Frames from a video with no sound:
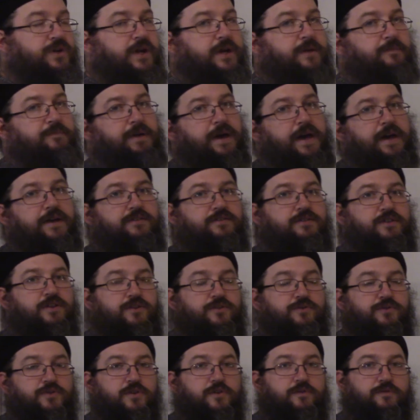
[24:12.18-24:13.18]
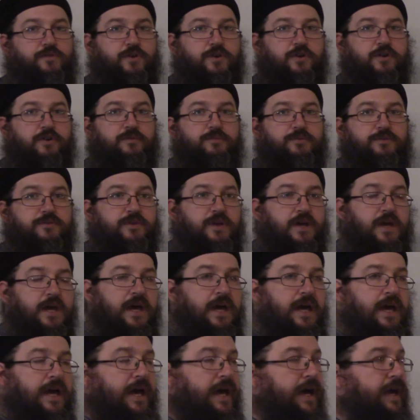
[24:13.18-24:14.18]
and past tense for the verbs,
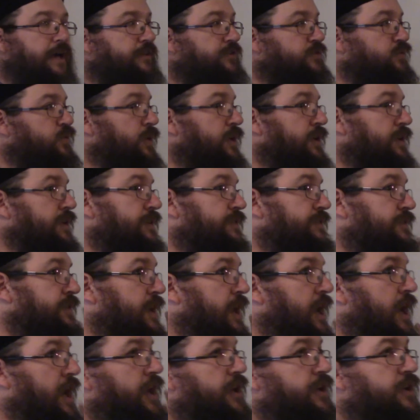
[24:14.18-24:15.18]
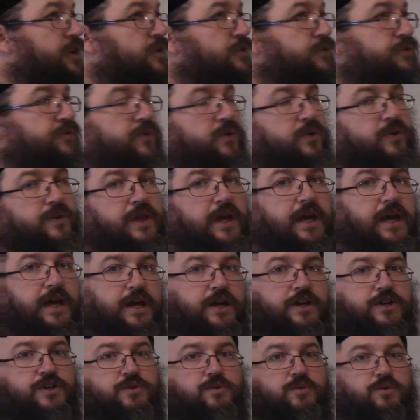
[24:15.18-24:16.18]
as well as an audio for the
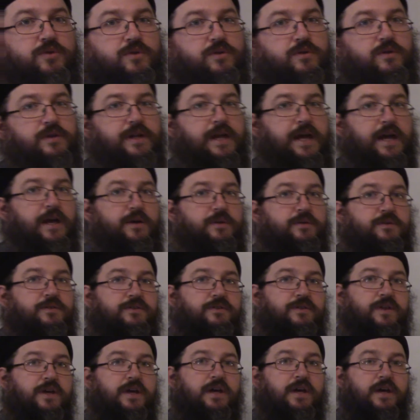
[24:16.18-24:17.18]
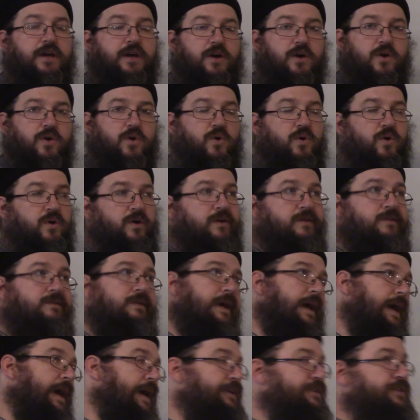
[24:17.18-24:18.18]
actual nouns or
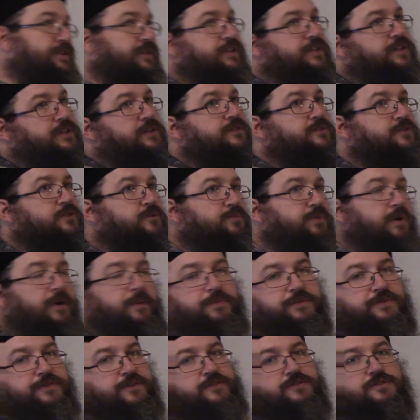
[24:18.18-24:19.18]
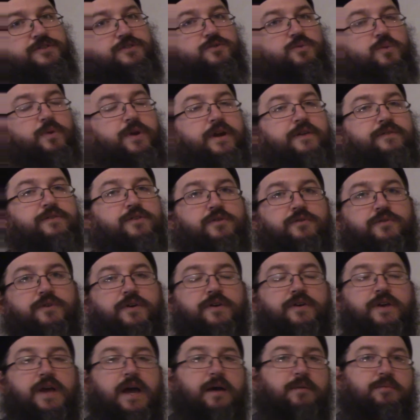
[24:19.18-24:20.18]
adjectives or prepositions, whatever the
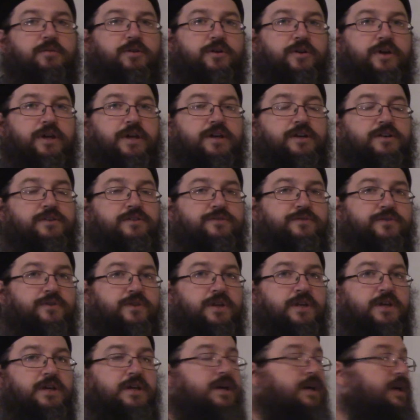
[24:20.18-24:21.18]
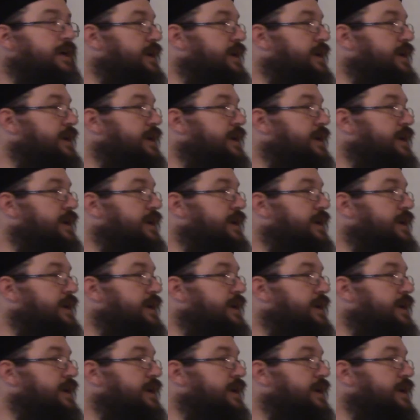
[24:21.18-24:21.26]
vocabulary is for the